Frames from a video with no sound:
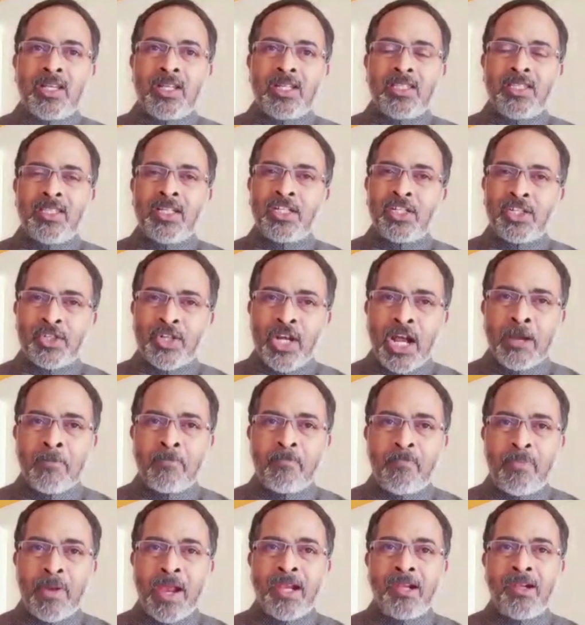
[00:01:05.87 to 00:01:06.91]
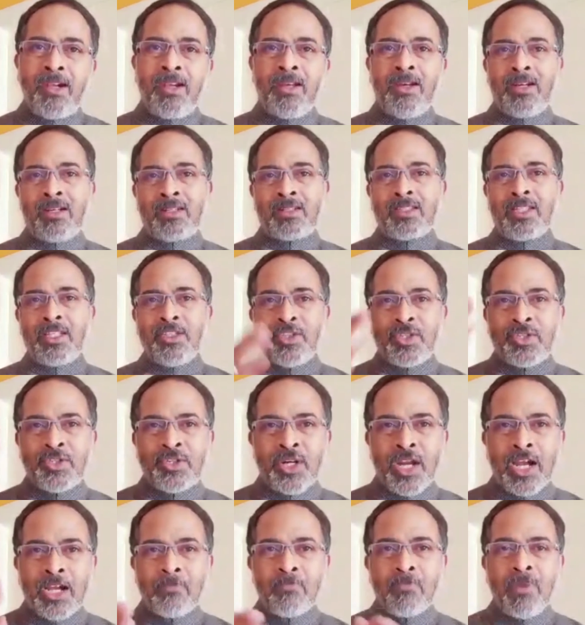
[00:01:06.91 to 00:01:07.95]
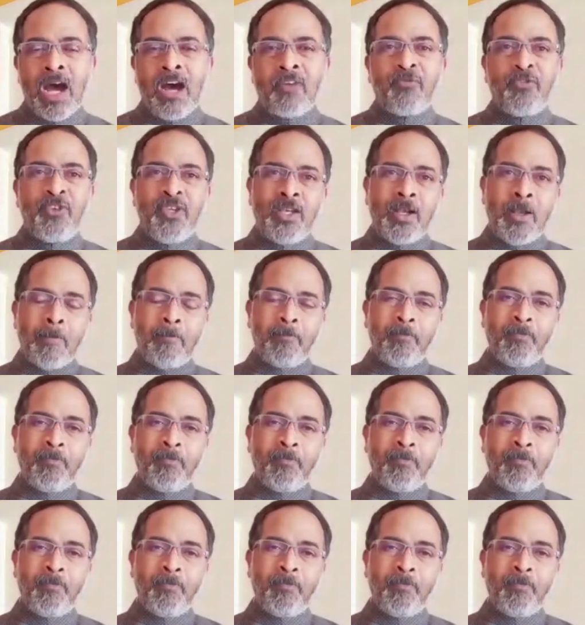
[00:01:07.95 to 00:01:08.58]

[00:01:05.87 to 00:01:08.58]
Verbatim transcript: the drug peddlers, and the drug mafia.